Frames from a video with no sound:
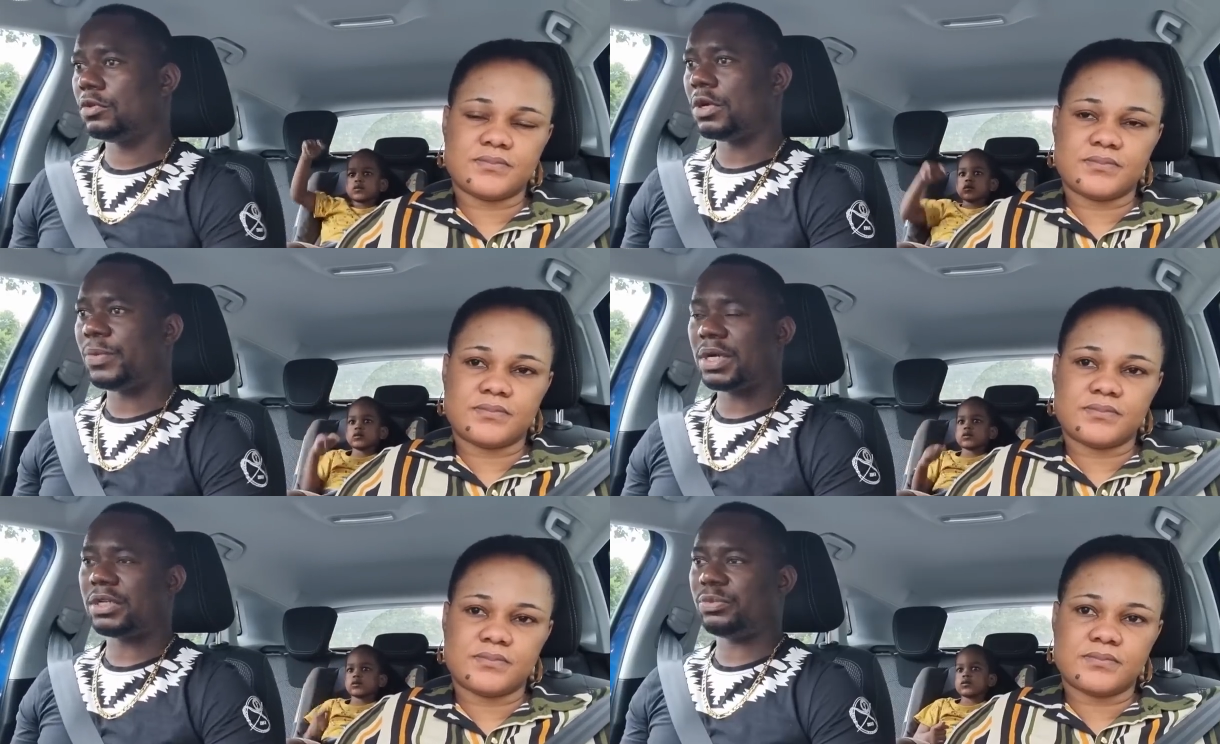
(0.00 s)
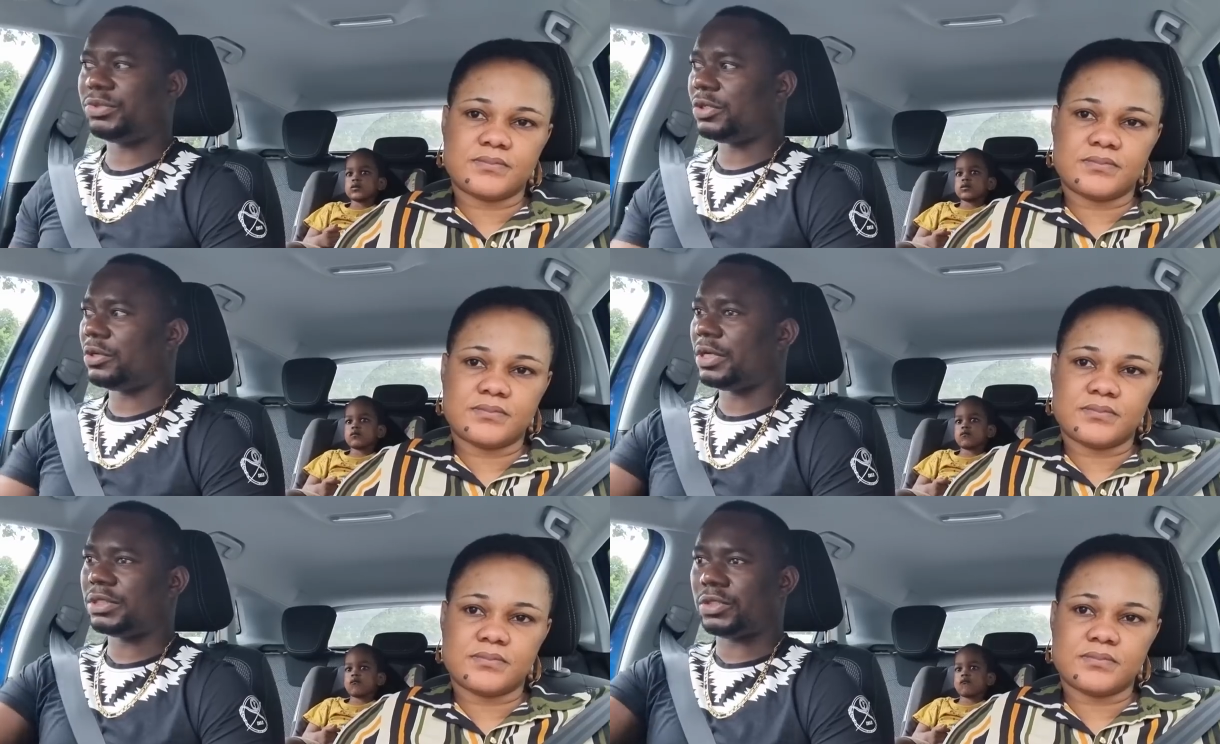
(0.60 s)
Speaker 1: I'm not keeping your
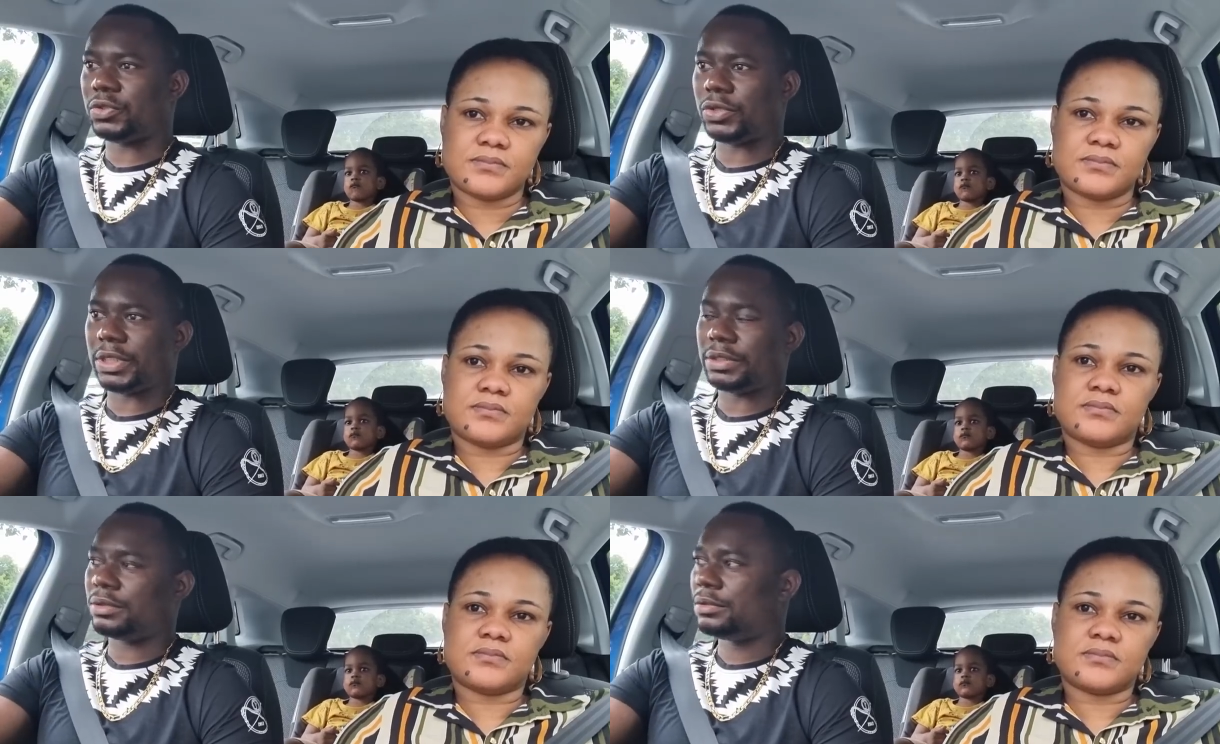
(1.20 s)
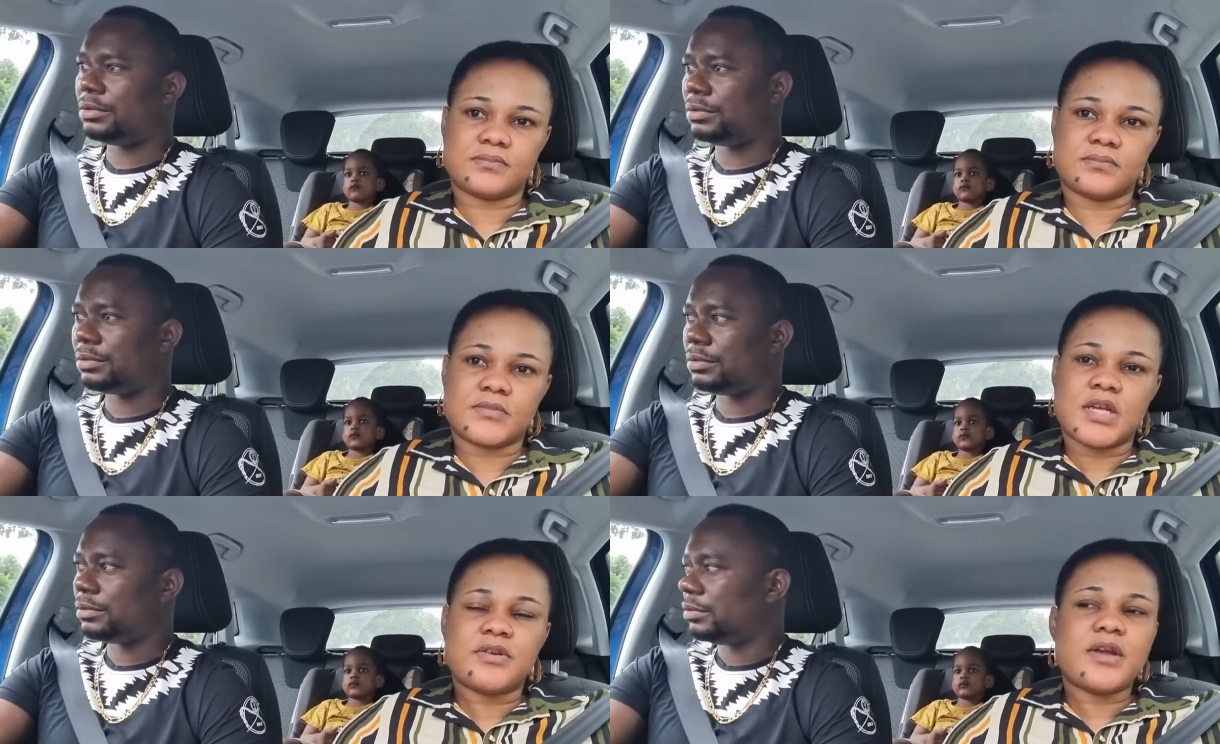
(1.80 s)
hands on your leg.
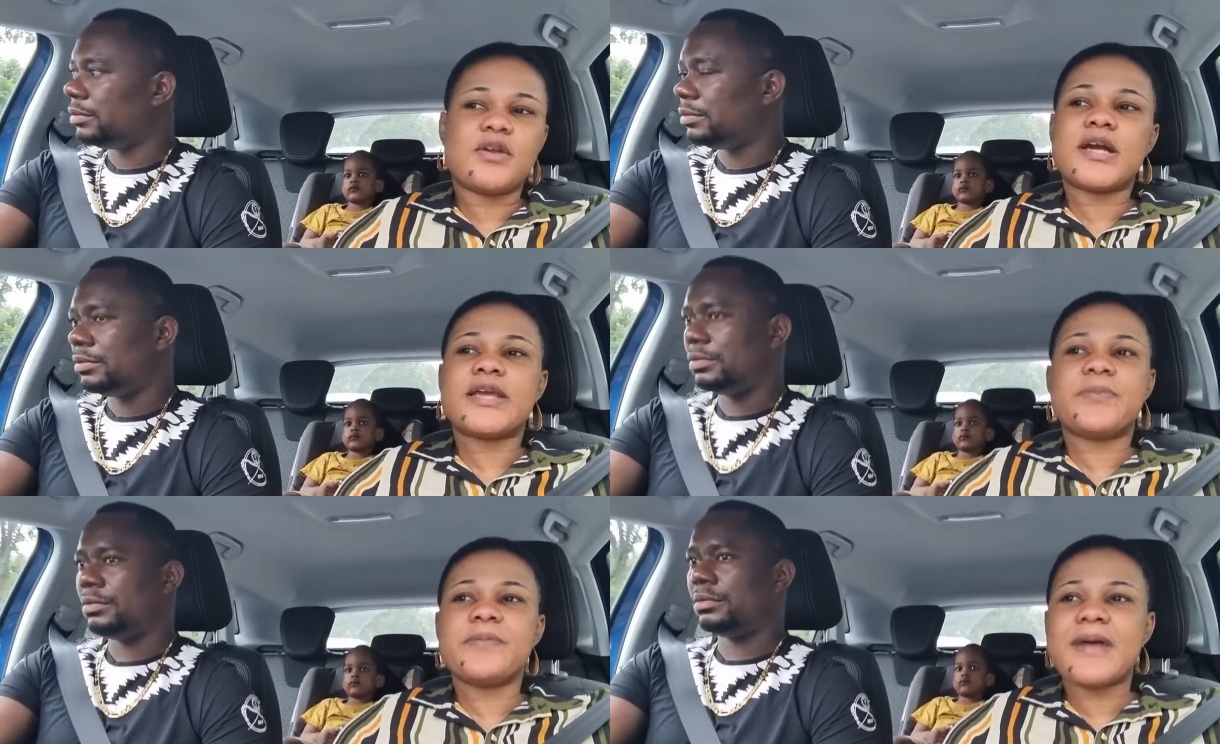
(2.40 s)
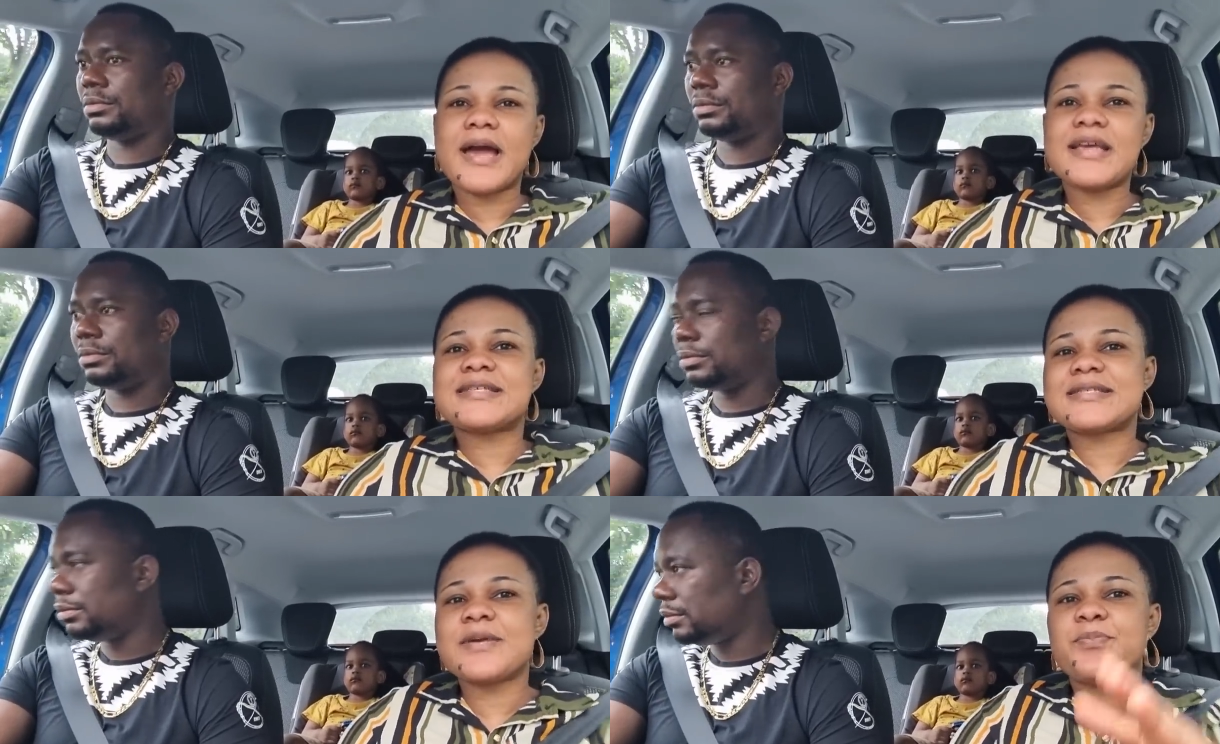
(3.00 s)
Speaker 2: You're not keeping my.
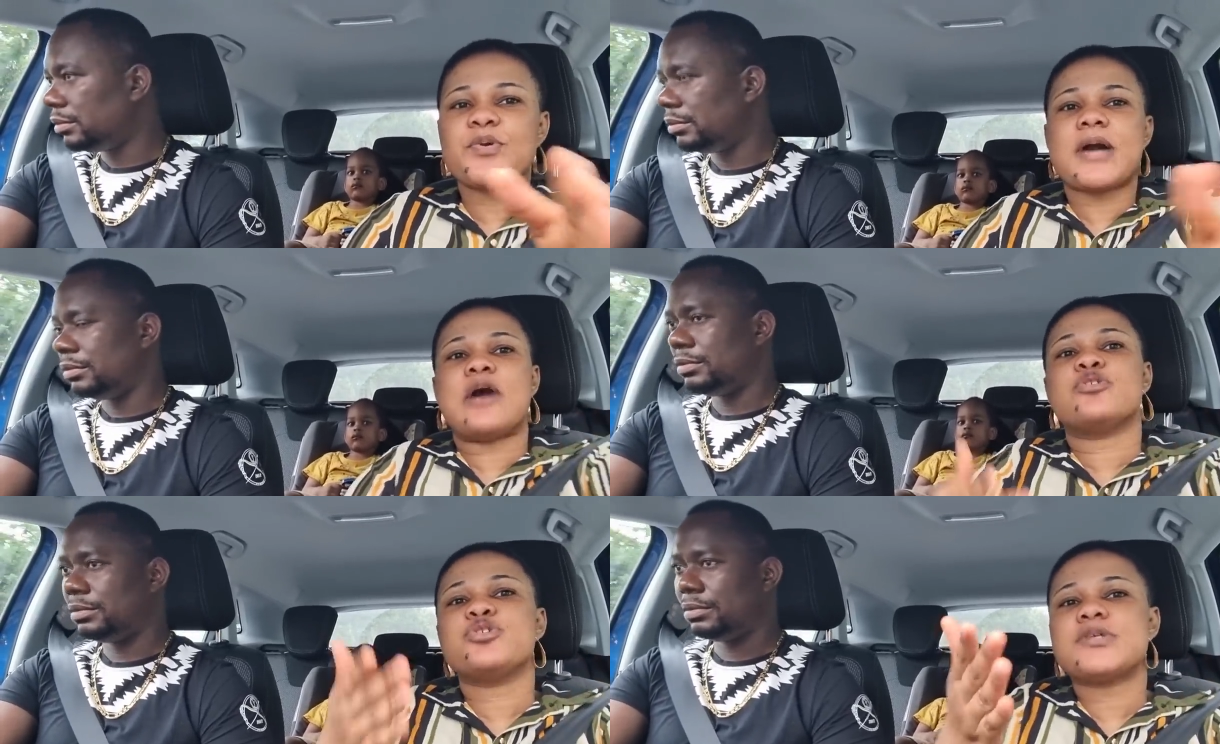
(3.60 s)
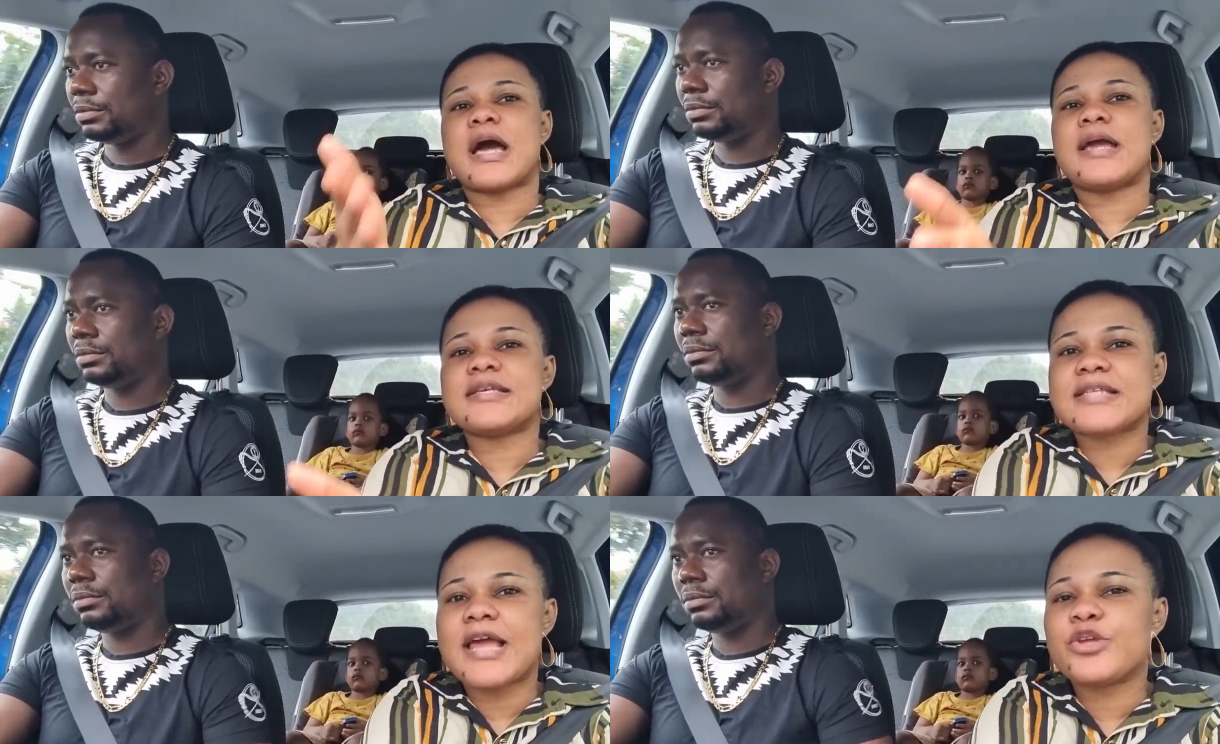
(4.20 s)
It's simple.
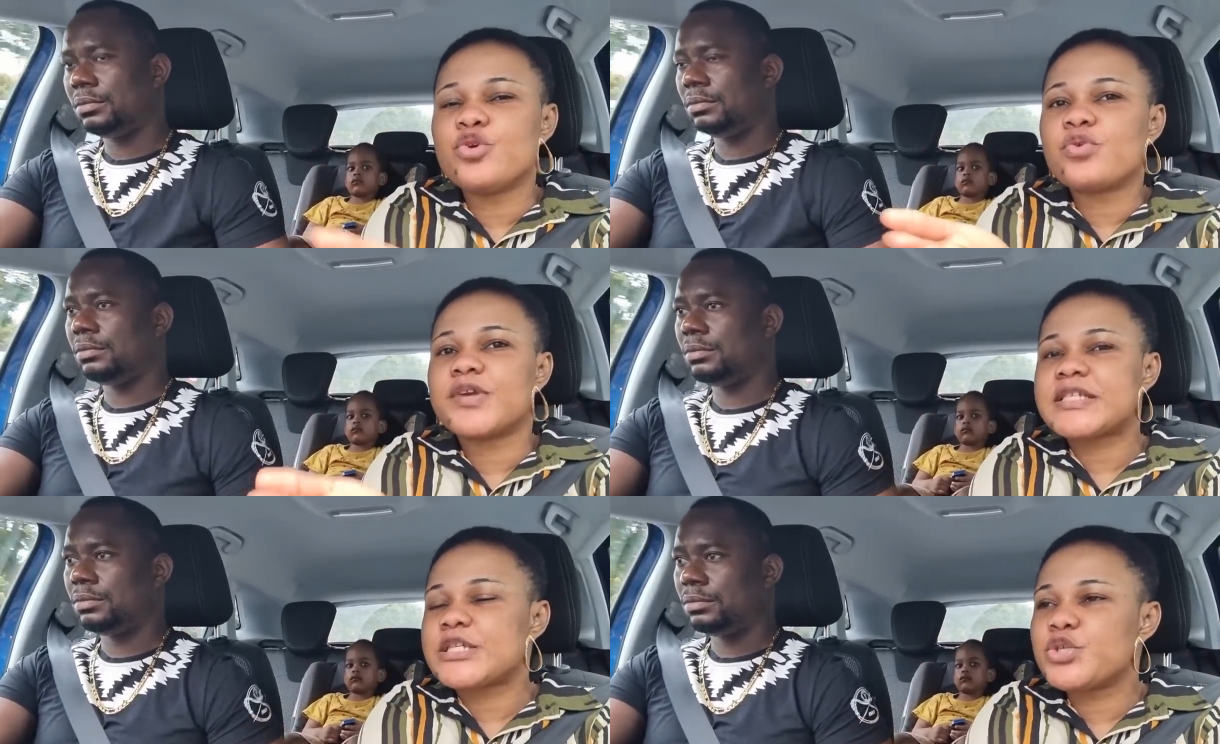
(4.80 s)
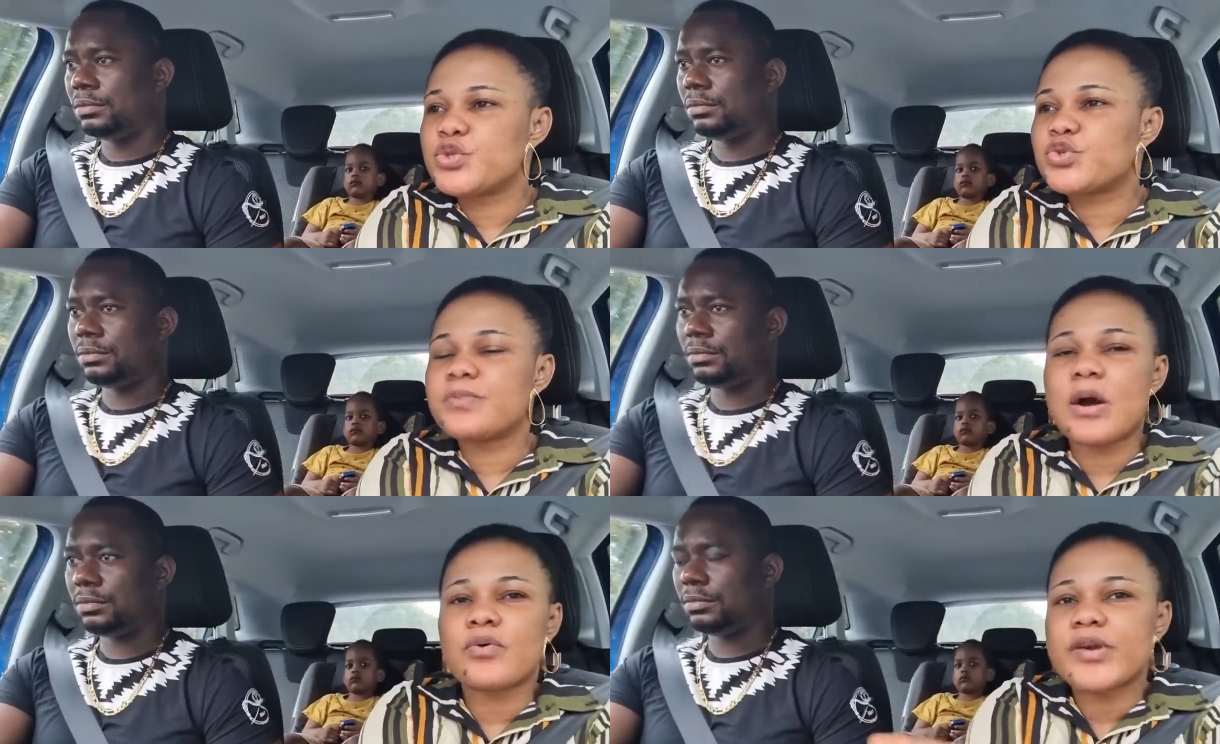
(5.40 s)
It's like you creating
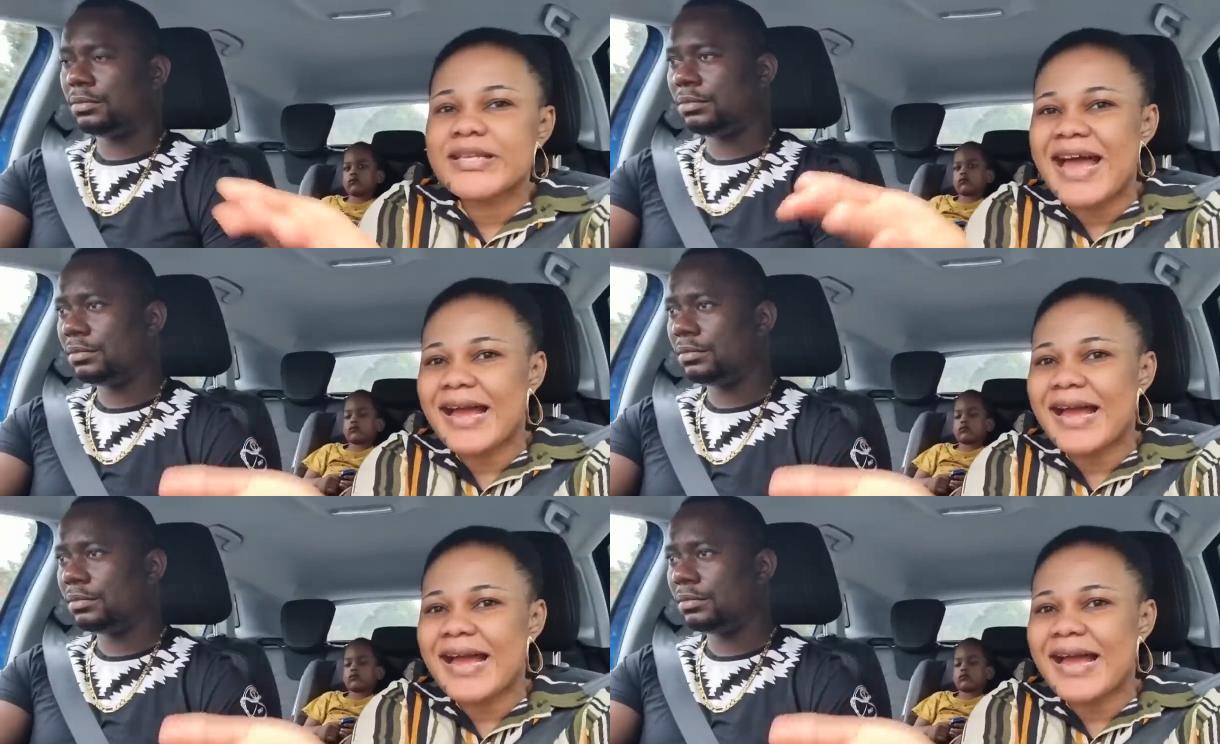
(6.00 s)
YouTube. I'll create the